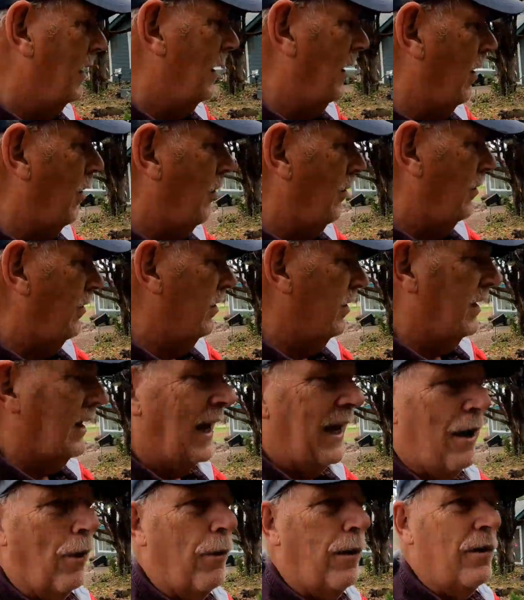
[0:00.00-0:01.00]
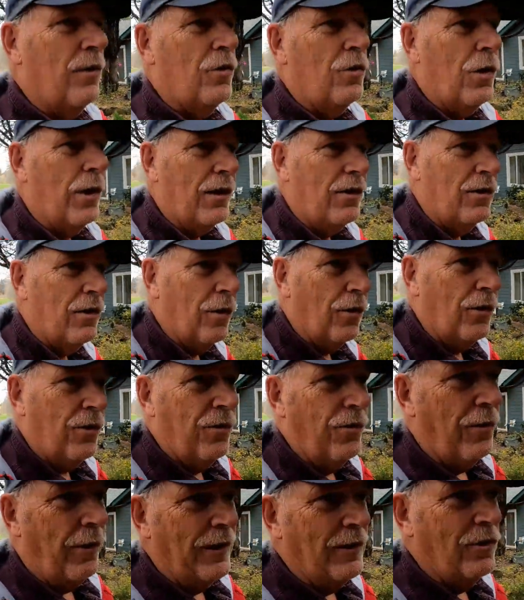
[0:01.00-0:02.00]
you know, so you can't always trust
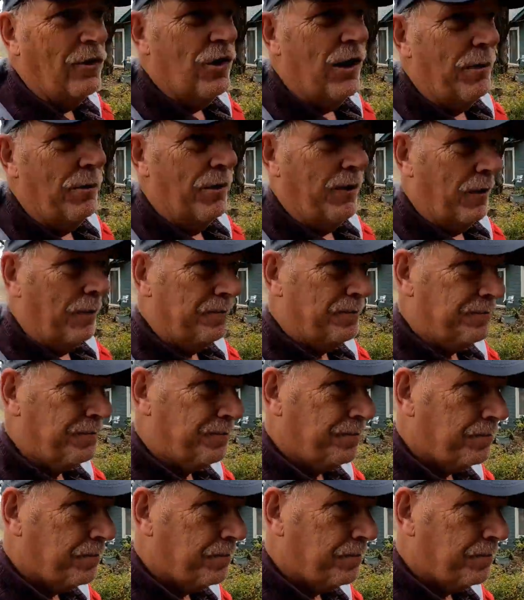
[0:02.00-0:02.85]
those friendships